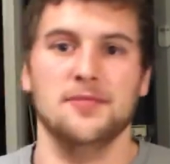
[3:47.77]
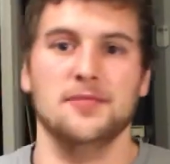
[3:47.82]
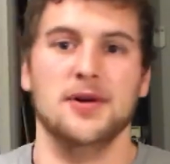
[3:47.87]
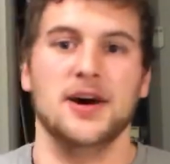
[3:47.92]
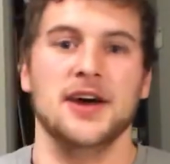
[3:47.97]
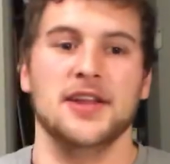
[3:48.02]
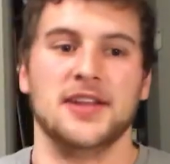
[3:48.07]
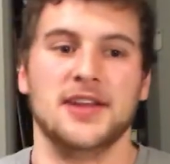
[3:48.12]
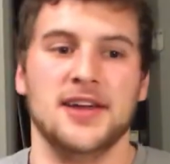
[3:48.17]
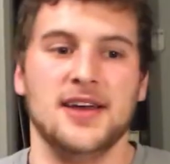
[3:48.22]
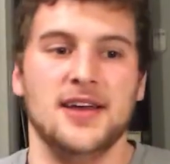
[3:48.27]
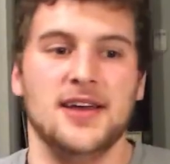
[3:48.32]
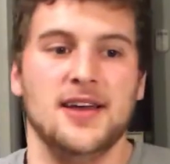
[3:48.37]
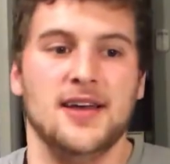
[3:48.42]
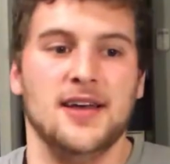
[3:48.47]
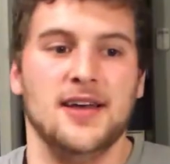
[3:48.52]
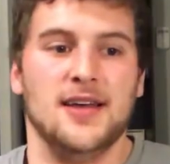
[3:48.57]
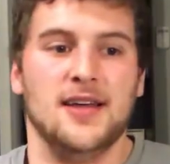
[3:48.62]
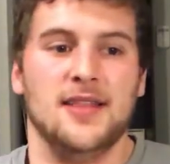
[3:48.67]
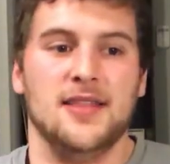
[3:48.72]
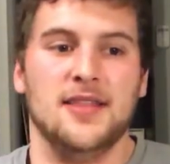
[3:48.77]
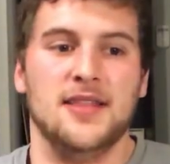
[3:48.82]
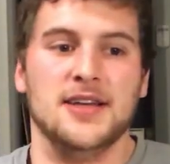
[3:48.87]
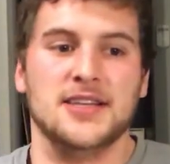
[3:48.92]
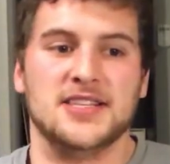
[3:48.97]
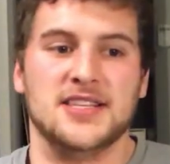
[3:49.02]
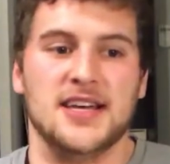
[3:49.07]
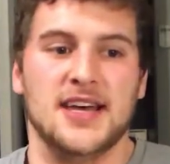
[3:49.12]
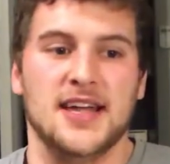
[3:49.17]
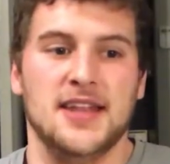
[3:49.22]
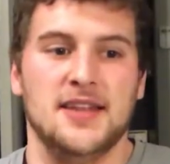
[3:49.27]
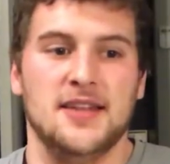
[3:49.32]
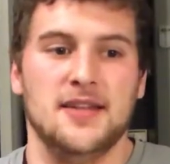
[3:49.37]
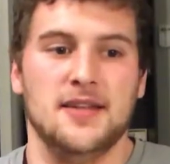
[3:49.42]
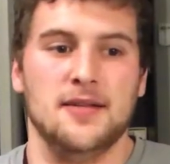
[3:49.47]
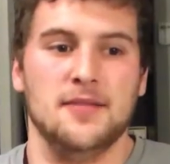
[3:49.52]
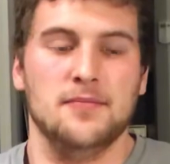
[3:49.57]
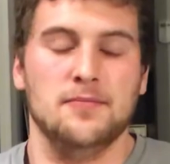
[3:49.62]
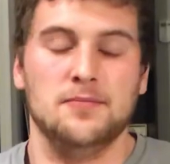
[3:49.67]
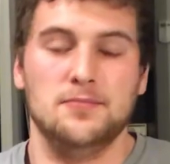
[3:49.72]
But they said
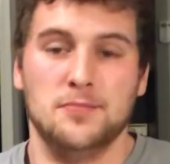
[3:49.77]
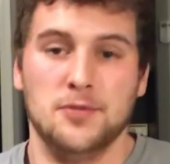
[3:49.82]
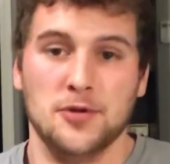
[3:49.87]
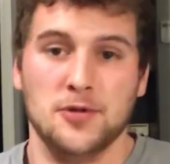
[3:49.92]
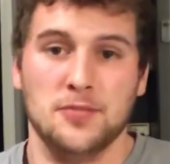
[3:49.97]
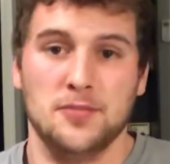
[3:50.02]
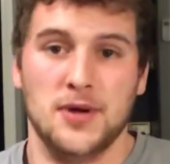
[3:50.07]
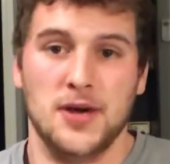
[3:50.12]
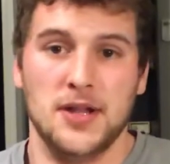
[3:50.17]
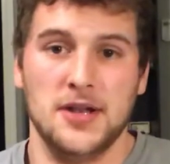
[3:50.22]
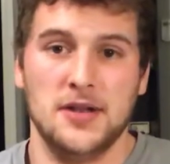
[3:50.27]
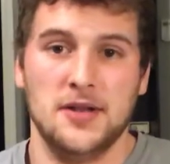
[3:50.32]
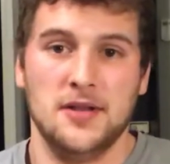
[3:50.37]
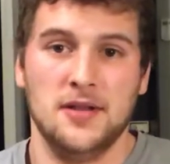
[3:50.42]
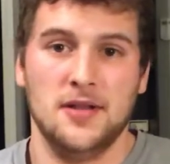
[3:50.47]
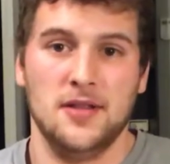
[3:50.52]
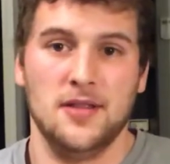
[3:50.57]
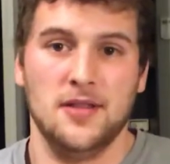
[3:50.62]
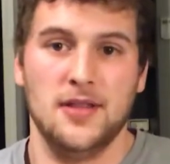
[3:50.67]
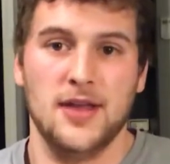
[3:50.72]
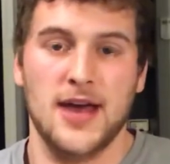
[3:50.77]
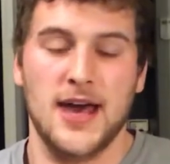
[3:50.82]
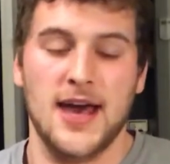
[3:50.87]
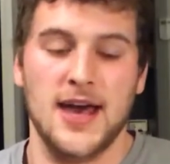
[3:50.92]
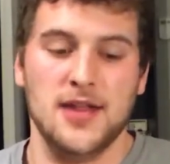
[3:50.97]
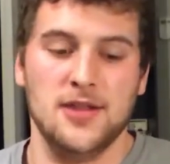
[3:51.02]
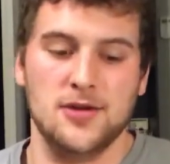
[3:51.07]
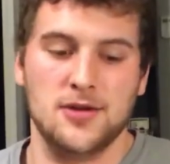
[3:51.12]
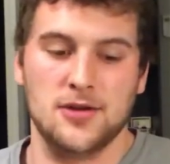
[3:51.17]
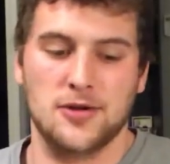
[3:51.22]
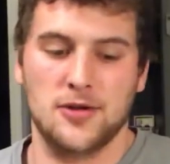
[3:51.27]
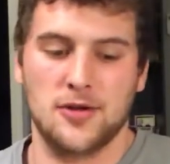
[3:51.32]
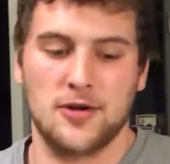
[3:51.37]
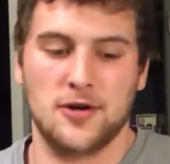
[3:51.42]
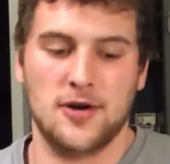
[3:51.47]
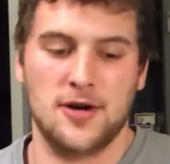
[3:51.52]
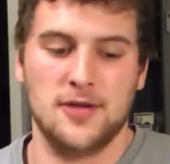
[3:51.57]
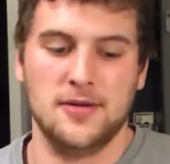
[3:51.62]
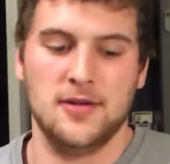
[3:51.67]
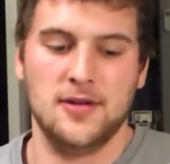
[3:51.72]
build a button that you
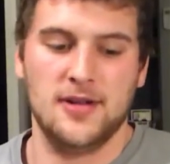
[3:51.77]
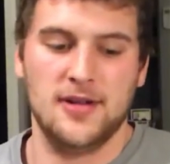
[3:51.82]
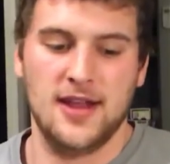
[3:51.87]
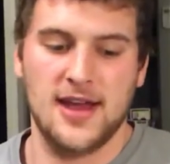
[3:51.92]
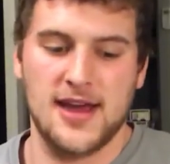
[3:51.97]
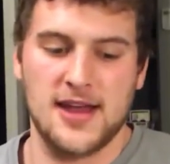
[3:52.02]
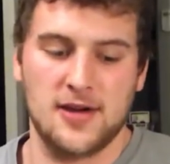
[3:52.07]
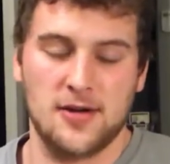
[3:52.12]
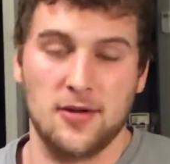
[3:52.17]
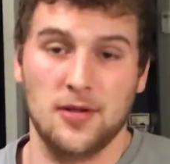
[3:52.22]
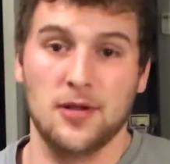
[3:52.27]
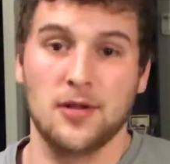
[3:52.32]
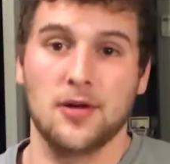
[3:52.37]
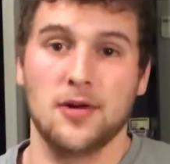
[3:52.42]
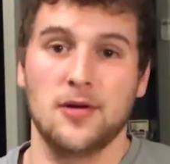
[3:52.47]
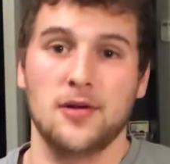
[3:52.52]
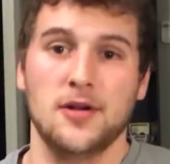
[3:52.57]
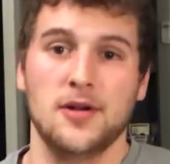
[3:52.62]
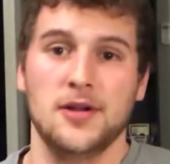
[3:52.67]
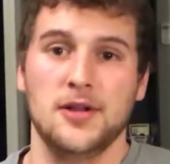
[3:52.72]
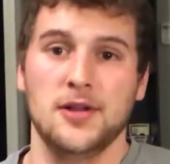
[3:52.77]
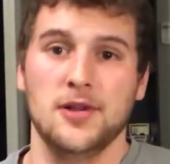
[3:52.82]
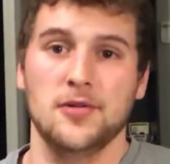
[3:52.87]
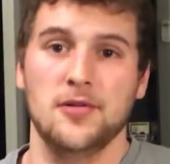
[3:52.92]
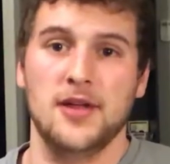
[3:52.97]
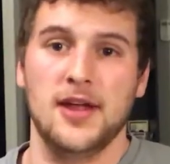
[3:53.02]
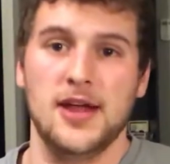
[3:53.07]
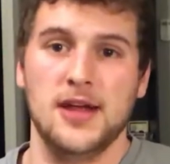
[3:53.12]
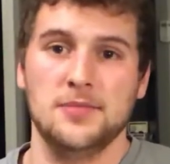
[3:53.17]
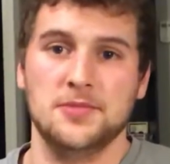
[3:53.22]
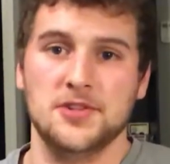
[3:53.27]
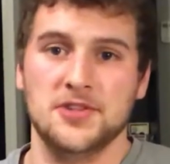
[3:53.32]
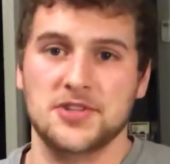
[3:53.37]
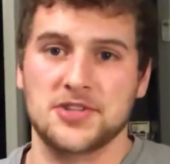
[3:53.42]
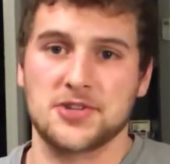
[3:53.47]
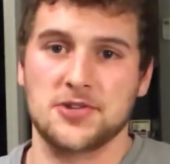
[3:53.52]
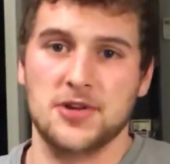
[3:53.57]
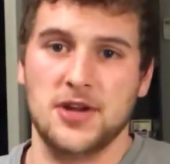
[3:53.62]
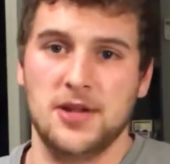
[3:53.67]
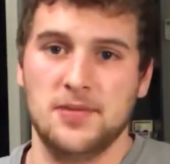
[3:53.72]
click on and it'll alert your name to the
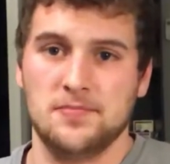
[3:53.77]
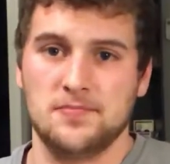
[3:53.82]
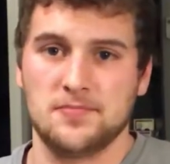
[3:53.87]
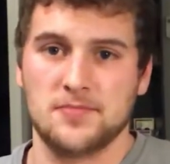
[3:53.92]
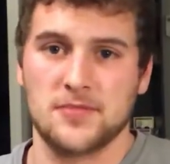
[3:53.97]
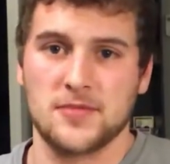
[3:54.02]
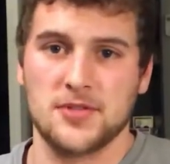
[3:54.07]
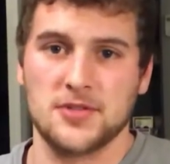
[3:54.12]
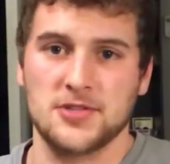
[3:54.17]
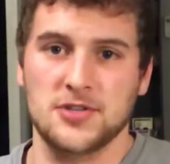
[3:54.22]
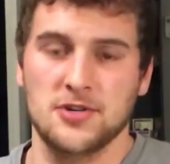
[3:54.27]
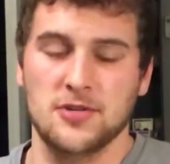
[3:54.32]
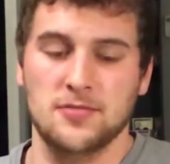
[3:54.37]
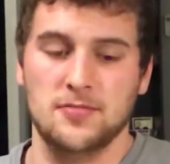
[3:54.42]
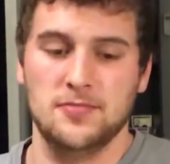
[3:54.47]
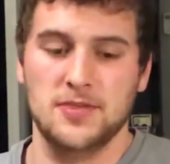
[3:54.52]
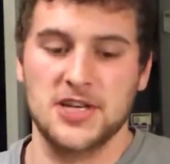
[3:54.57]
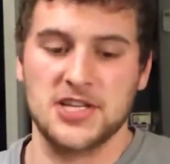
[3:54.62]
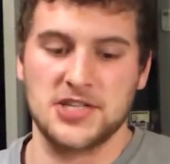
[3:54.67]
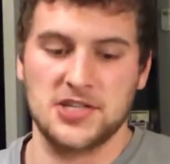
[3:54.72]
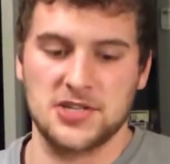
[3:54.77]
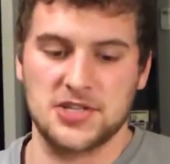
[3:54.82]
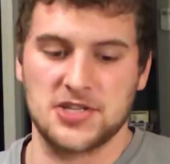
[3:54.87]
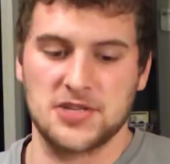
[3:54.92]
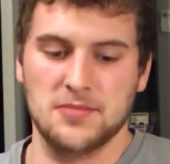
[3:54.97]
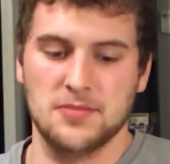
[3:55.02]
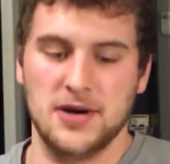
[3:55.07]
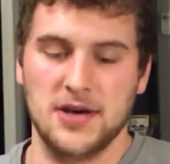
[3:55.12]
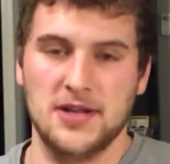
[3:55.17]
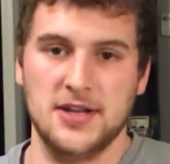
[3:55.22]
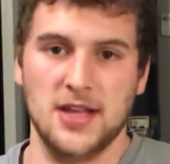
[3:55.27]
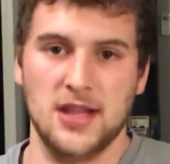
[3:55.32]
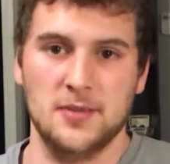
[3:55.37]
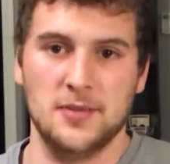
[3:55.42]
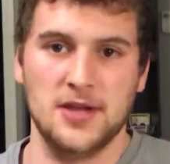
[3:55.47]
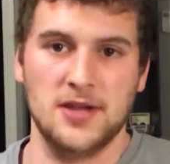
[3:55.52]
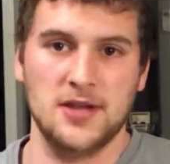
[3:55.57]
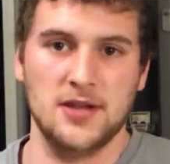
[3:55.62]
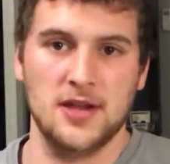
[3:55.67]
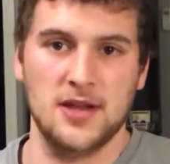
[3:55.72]
screen. So basically just a button
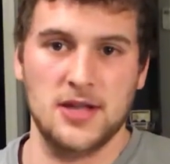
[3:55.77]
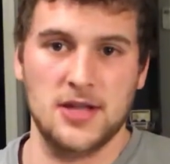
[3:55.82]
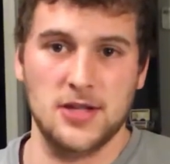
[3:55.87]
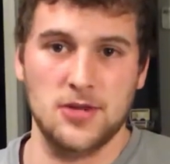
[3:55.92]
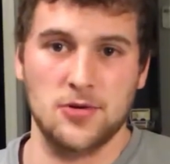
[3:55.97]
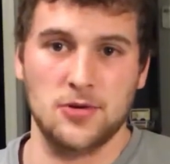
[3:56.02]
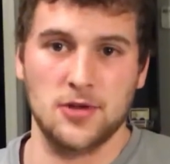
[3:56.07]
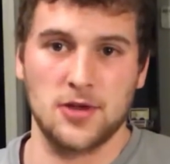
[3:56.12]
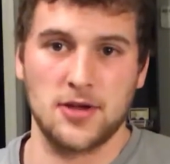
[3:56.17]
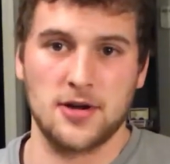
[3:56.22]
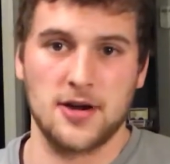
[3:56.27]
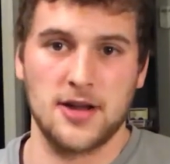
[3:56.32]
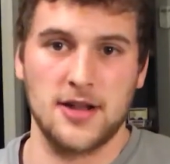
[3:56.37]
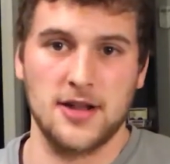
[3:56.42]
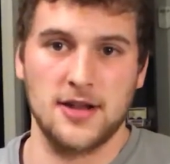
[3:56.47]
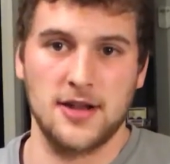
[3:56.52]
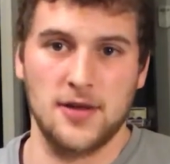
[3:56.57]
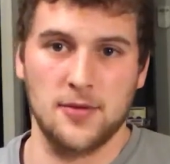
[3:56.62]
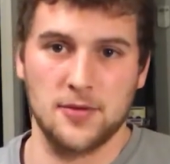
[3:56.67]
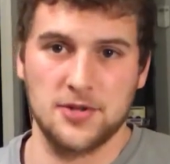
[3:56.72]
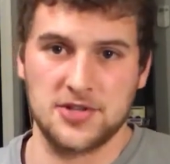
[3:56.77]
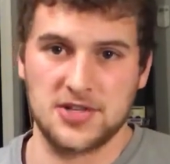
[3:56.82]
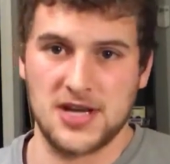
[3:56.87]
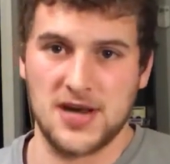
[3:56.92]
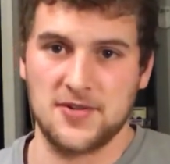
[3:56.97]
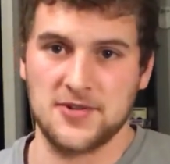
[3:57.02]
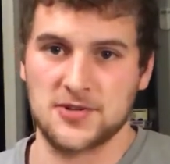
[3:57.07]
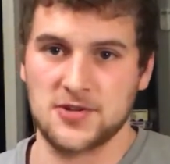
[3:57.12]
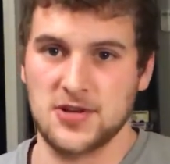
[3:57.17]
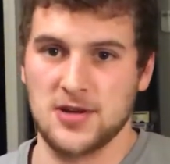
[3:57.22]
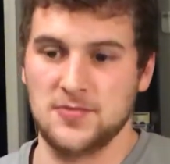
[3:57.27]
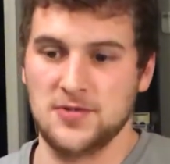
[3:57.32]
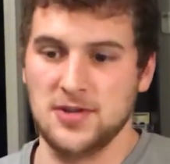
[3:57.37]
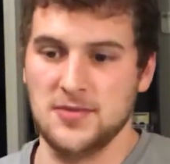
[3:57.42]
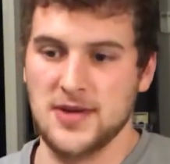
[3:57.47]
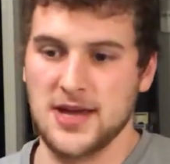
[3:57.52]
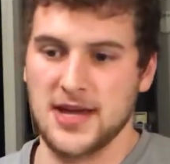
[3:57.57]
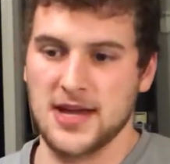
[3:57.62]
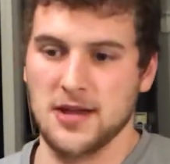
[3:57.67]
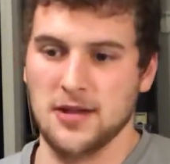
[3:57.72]
element and you click on it and with JavaScript
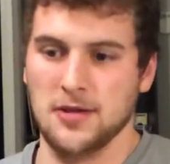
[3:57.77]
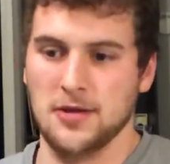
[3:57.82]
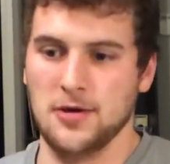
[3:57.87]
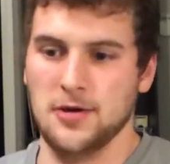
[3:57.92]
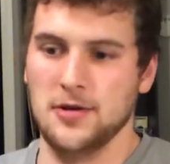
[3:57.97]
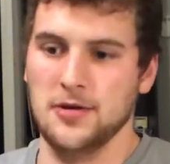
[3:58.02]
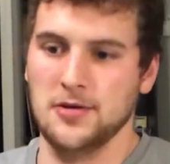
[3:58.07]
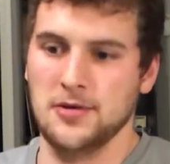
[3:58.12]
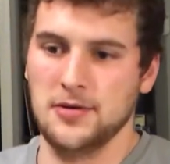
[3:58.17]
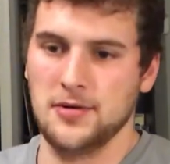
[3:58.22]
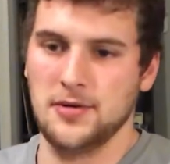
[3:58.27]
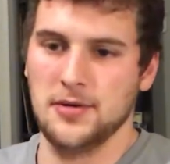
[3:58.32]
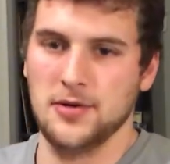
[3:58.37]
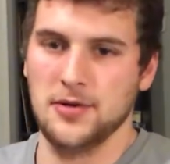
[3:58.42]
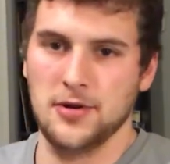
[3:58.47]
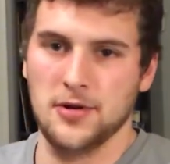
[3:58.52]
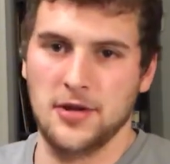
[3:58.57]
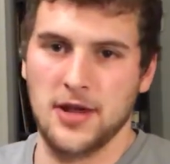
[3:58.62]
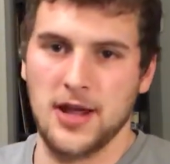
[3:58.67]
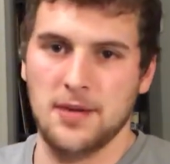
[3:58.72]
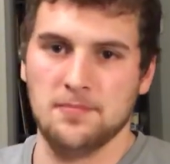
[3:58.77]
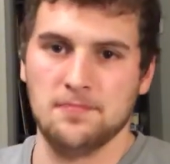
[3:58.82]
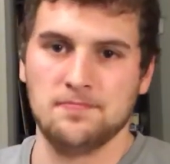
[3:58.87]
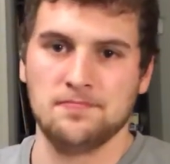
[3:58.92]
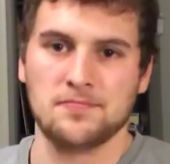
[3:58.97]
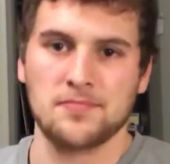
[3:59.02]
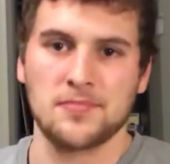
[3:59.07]
you make it alert your name.